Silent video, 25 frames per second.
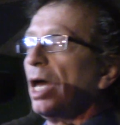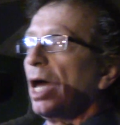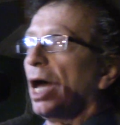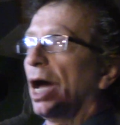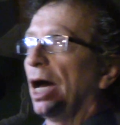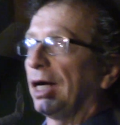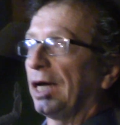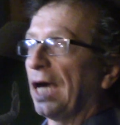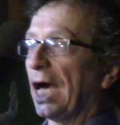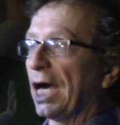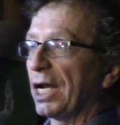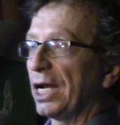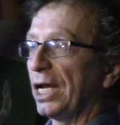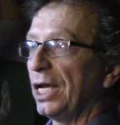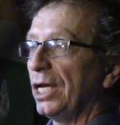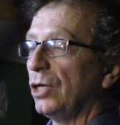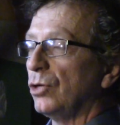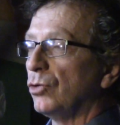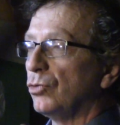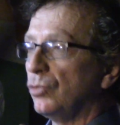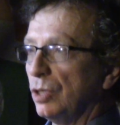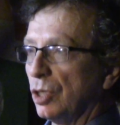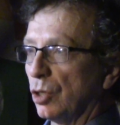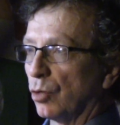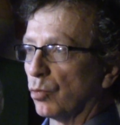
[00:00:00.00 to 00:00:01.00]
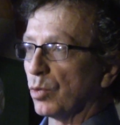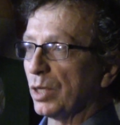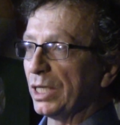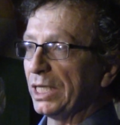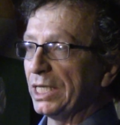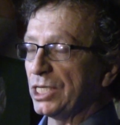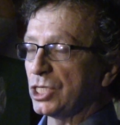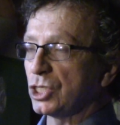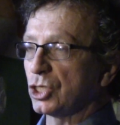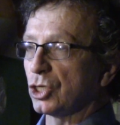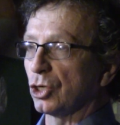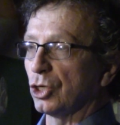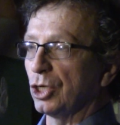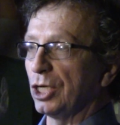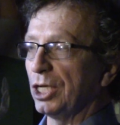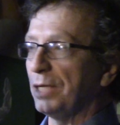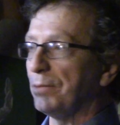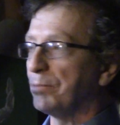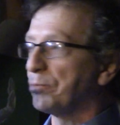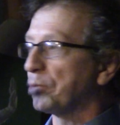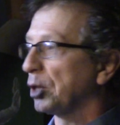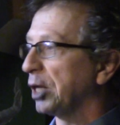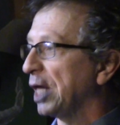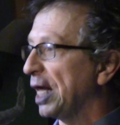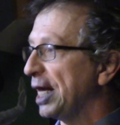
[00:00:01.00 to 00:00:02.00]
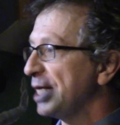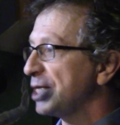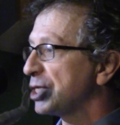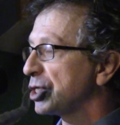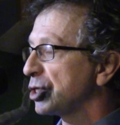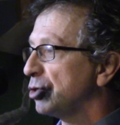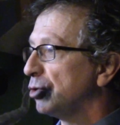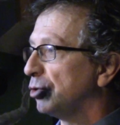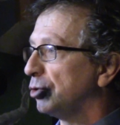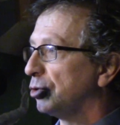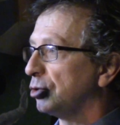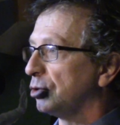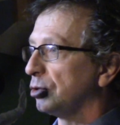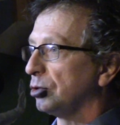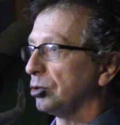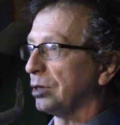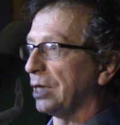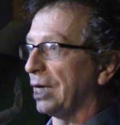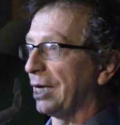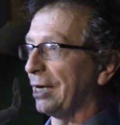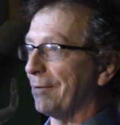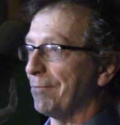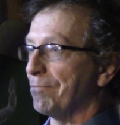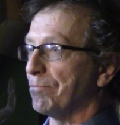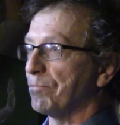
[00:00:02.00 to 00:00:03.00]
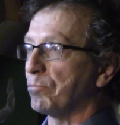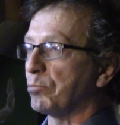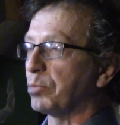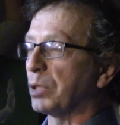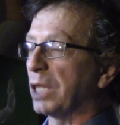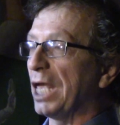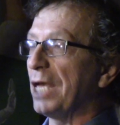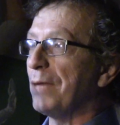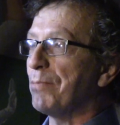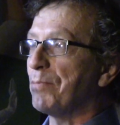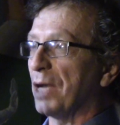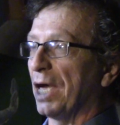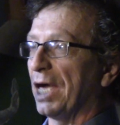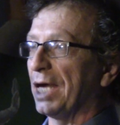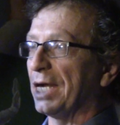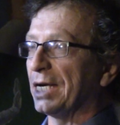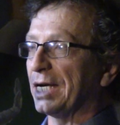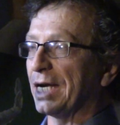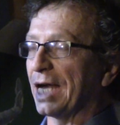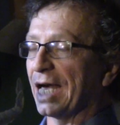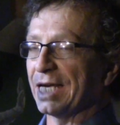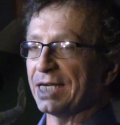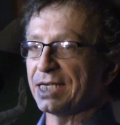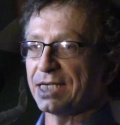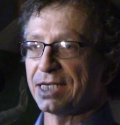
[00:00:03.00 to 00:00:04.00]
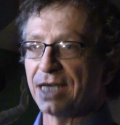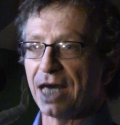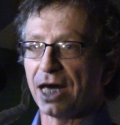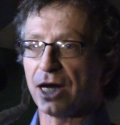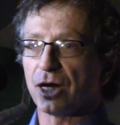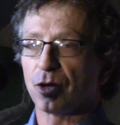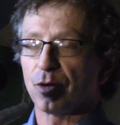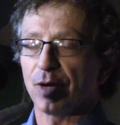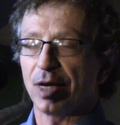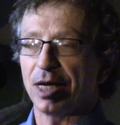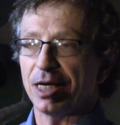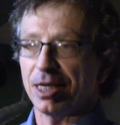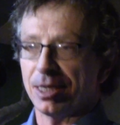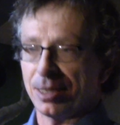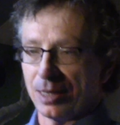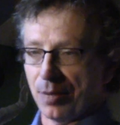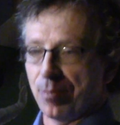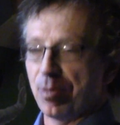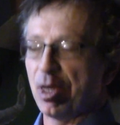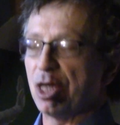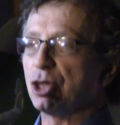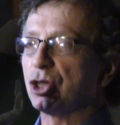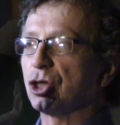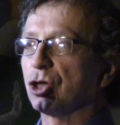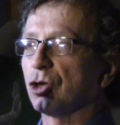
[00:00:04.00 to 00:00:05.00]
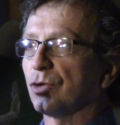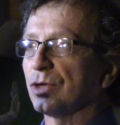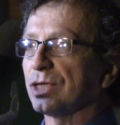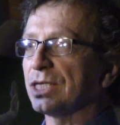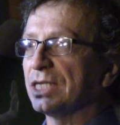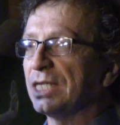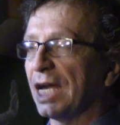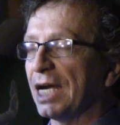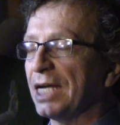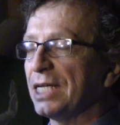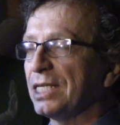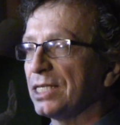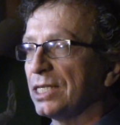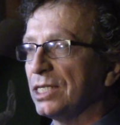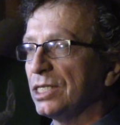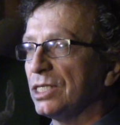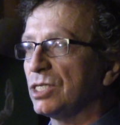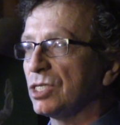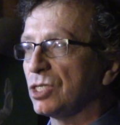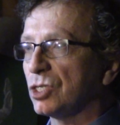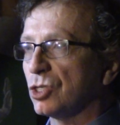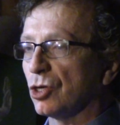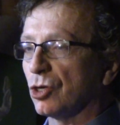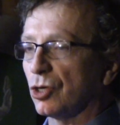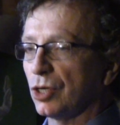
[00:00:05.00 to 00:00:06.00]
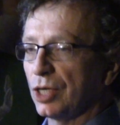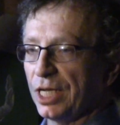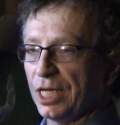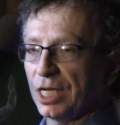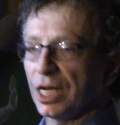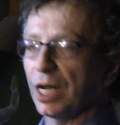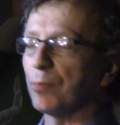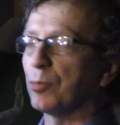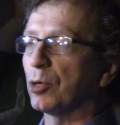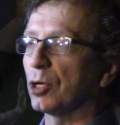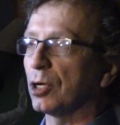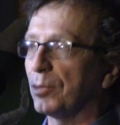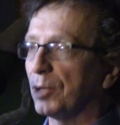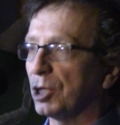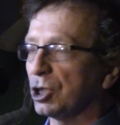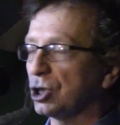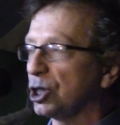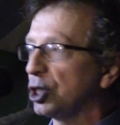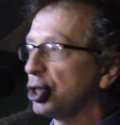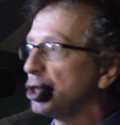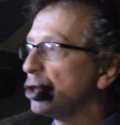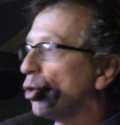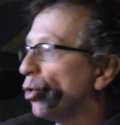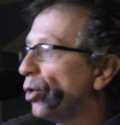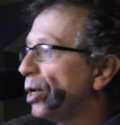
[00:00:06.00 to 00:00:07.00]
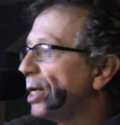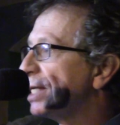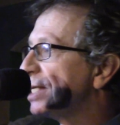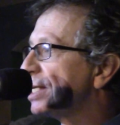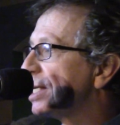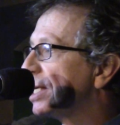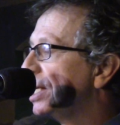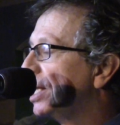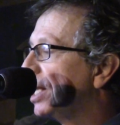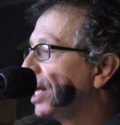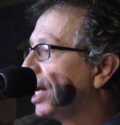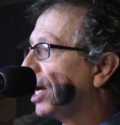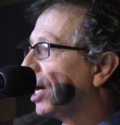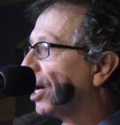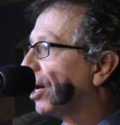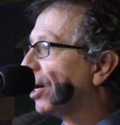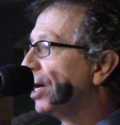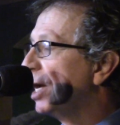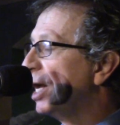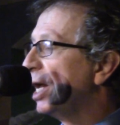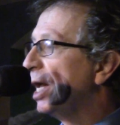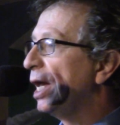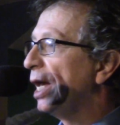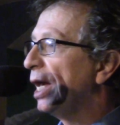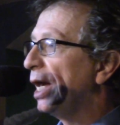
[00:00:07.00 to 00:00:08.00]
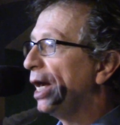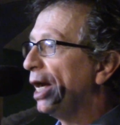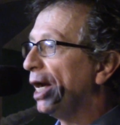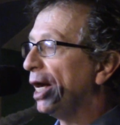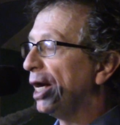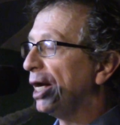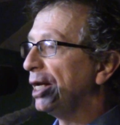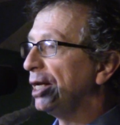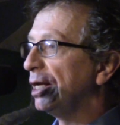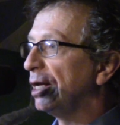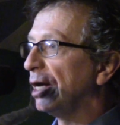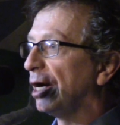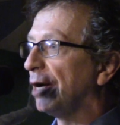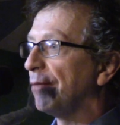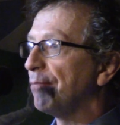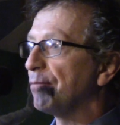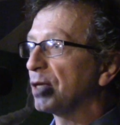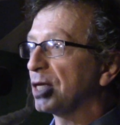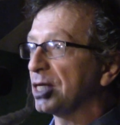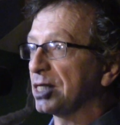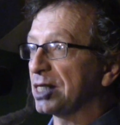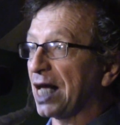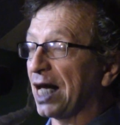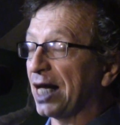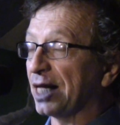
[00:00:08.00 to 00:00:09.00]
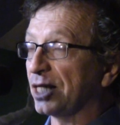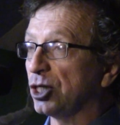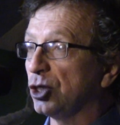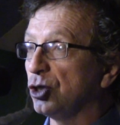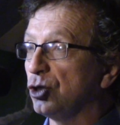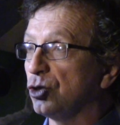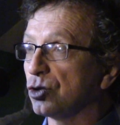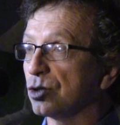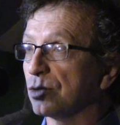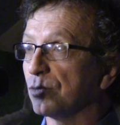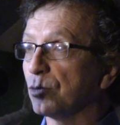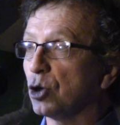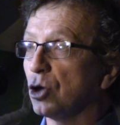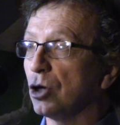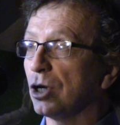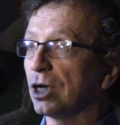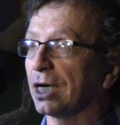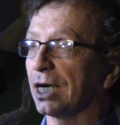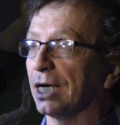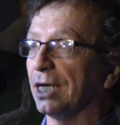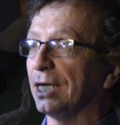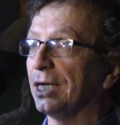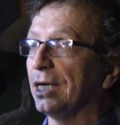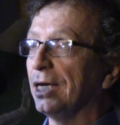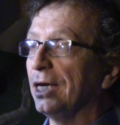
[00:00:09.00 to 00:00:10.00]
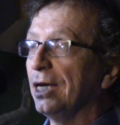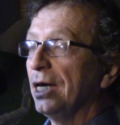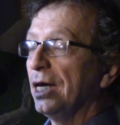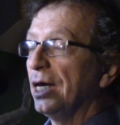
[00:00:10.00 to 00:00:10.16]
I got a really sturdy play school playpen, and I set her in it, and I made sure it was nice and sturdy, and I put a bunch of toys in there, and because I had to do some cooking.